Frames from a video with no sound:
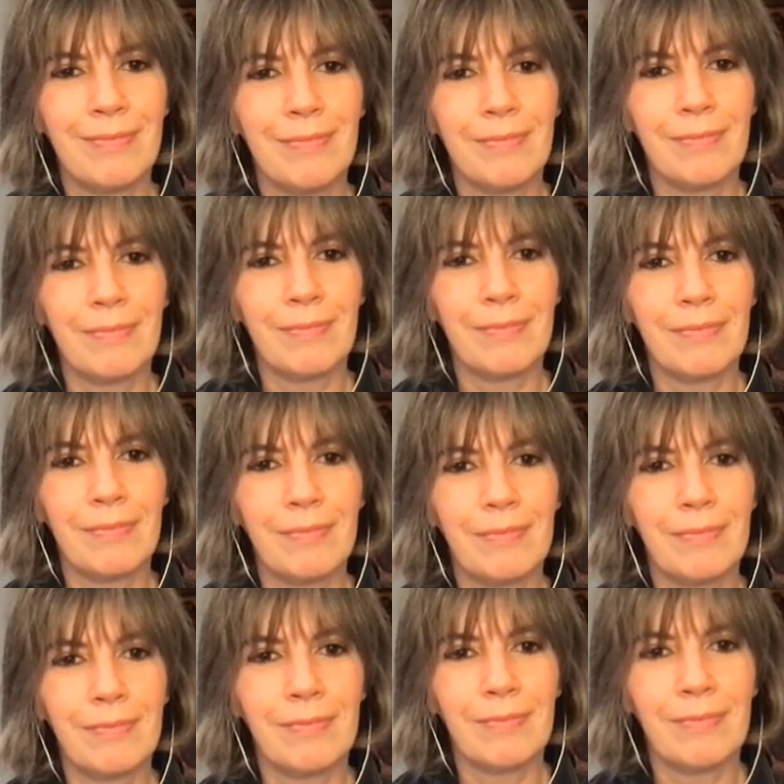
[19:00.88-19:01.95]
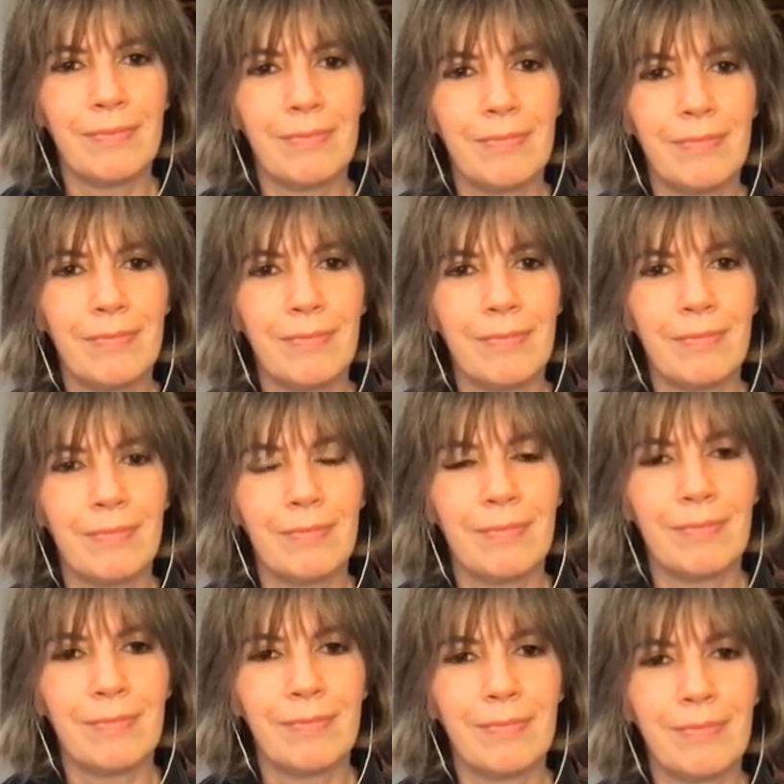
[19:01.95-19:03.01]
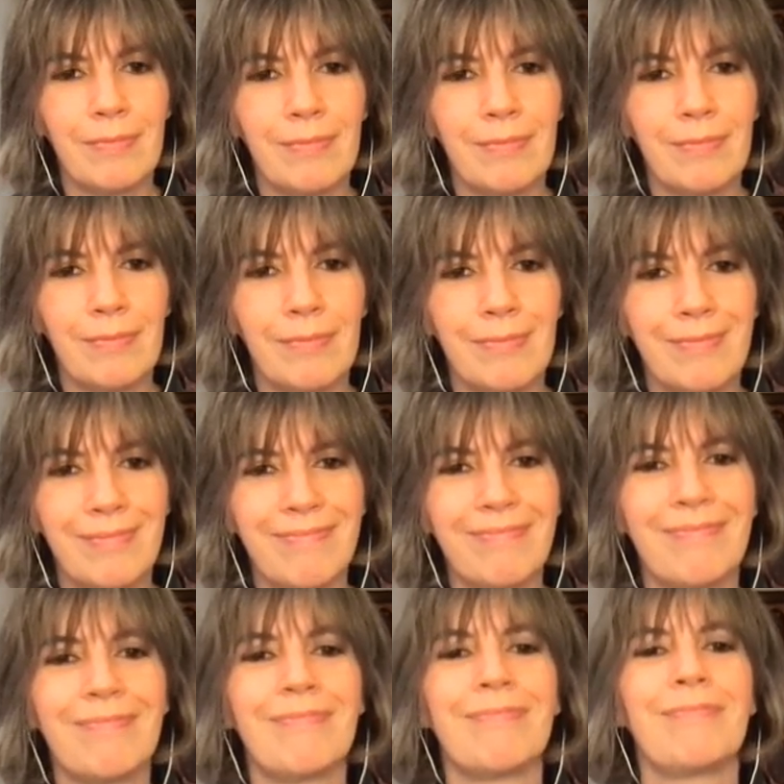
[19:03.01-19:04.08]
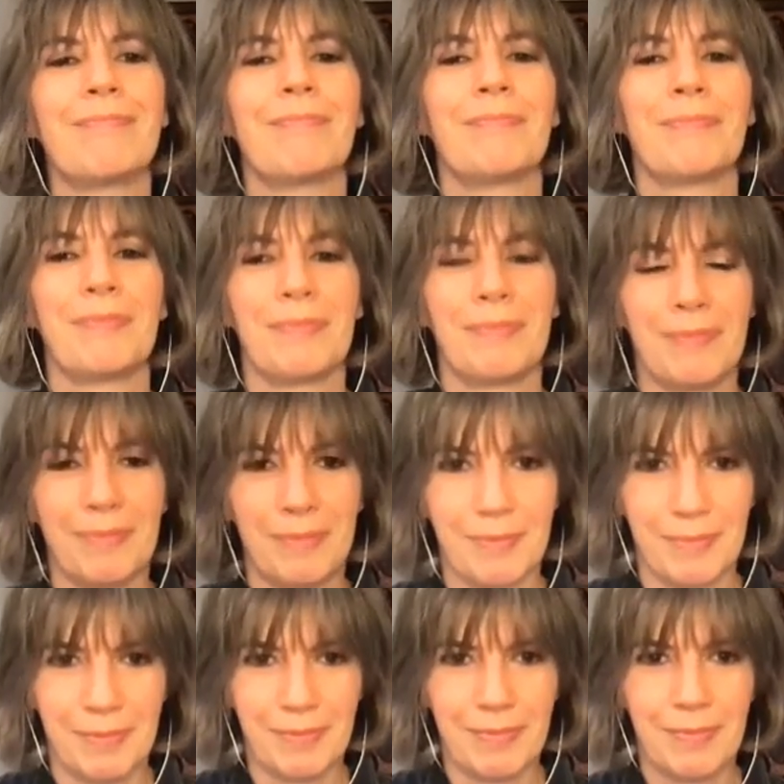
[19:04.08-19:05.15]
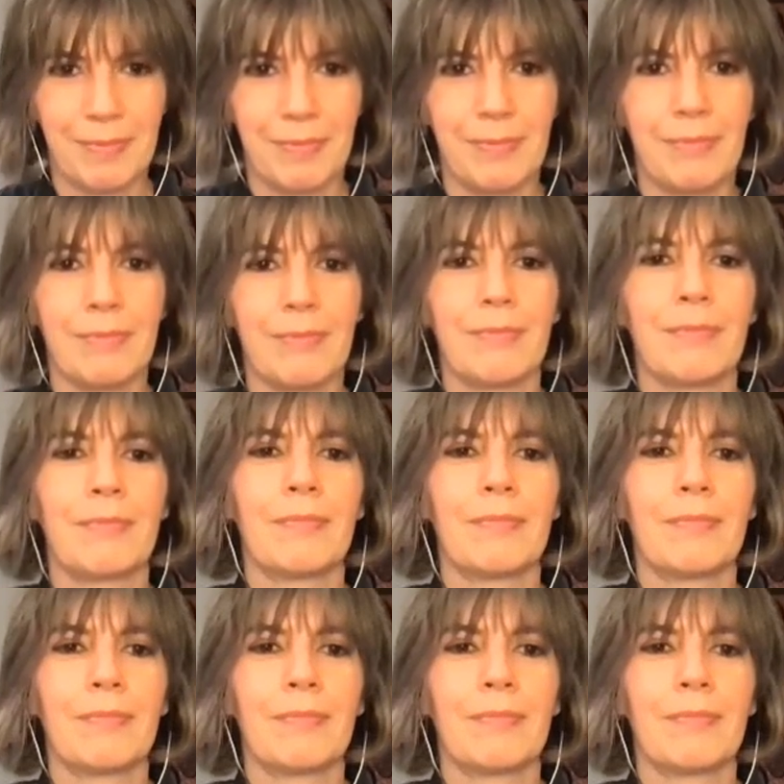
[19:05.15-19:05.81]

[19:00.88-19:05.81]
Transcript: [no speech]